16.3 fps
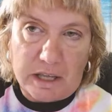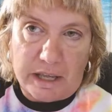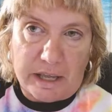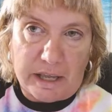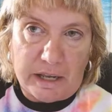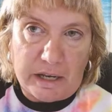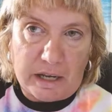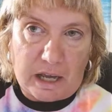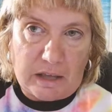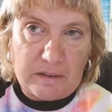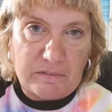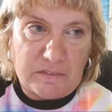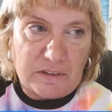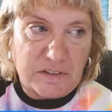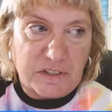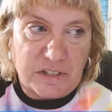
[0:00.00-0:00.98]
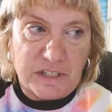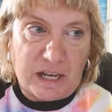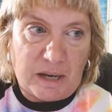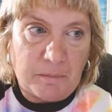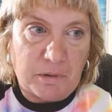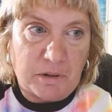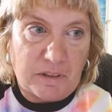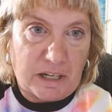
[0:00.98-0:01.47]
And this
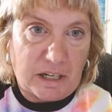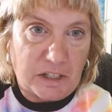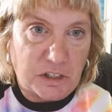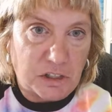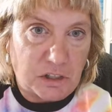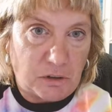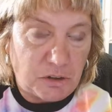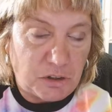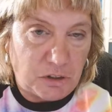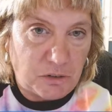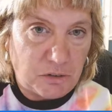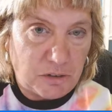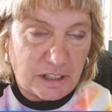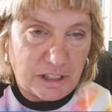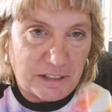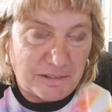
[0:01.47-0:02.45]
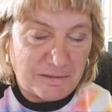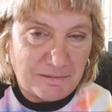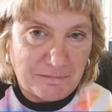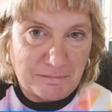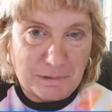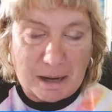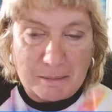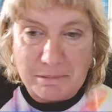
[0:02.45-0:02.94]
number that I showed you that
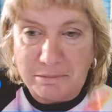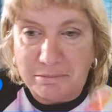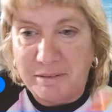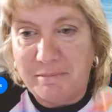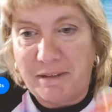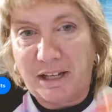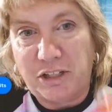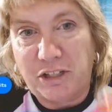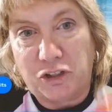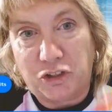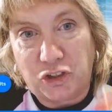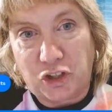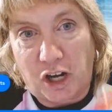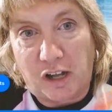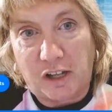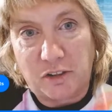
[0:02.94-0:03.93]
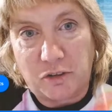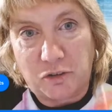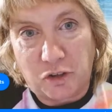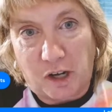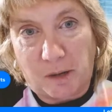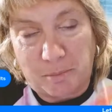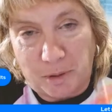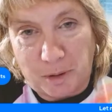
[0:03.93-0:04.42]
probably made your draw
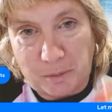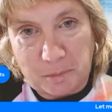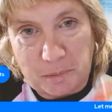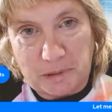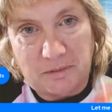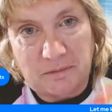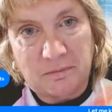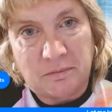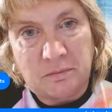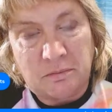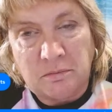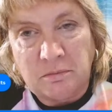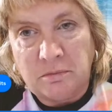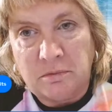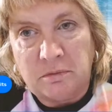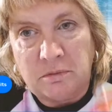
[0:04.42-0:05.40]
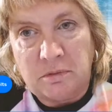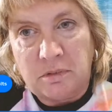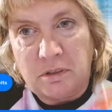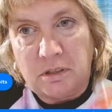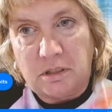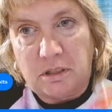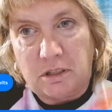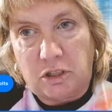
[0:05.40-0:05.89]
drop open,
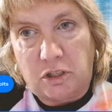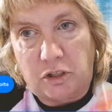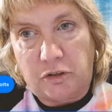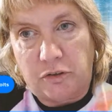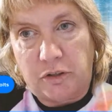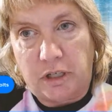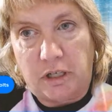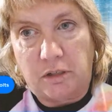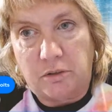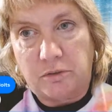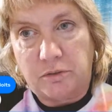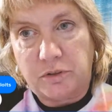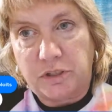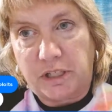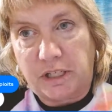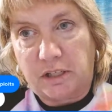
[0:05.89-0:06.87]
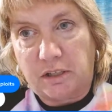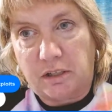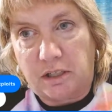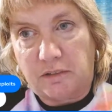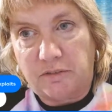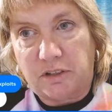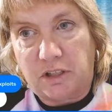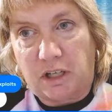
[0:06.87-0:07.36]
who knows? It could
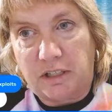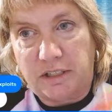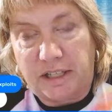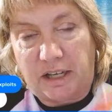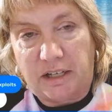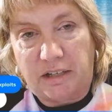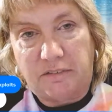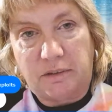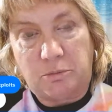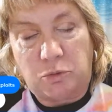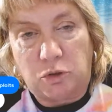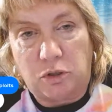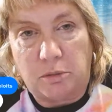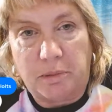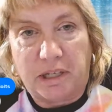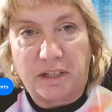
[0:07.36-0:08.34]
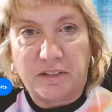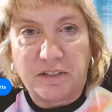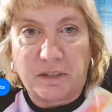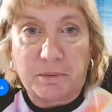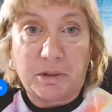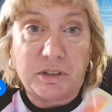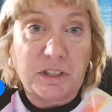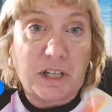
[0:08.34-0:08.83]
have gone down even more because
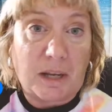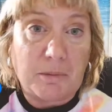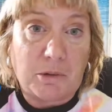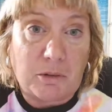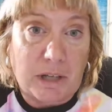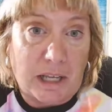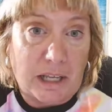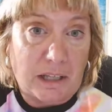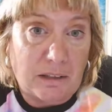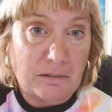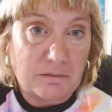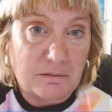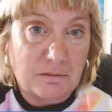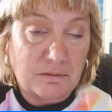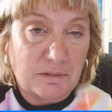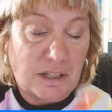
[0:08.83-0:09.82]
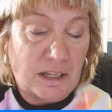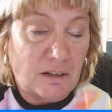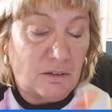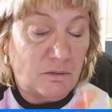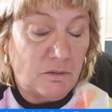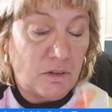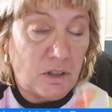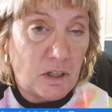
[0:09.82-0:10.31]
I'm on time away. I
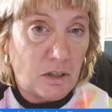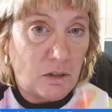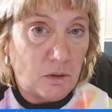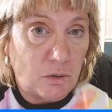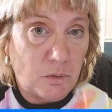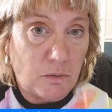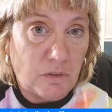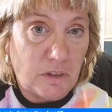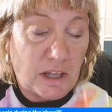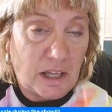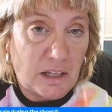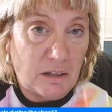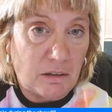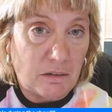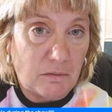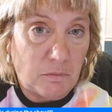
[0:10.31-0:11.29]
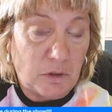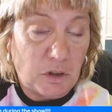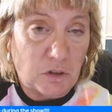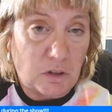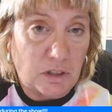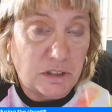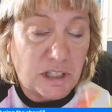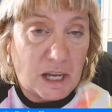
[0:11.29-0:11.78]
don't know that when
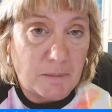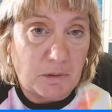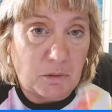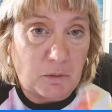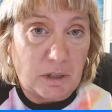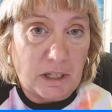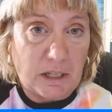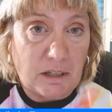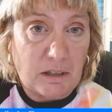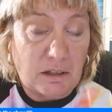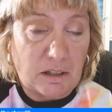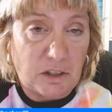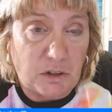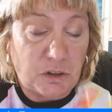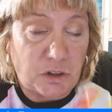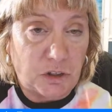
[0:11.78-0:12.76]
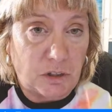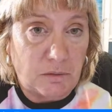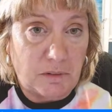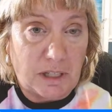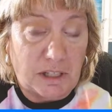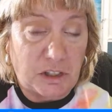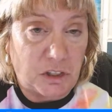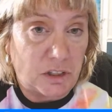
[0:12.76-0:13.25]
you're on time away, you should
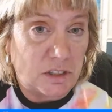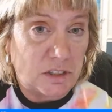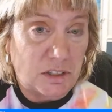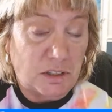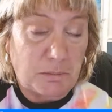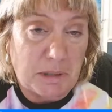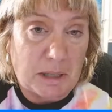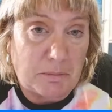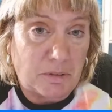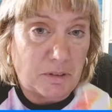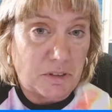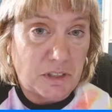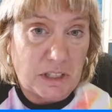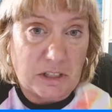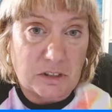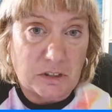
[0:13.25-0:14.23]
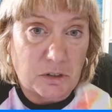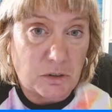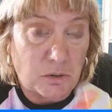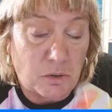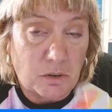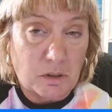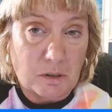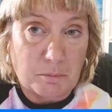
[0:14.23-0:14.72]
they should still be able to see your
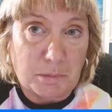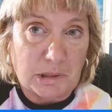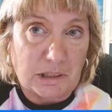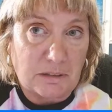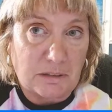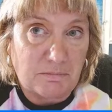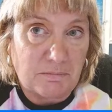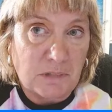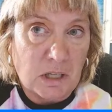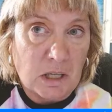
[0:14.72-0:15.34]
store, but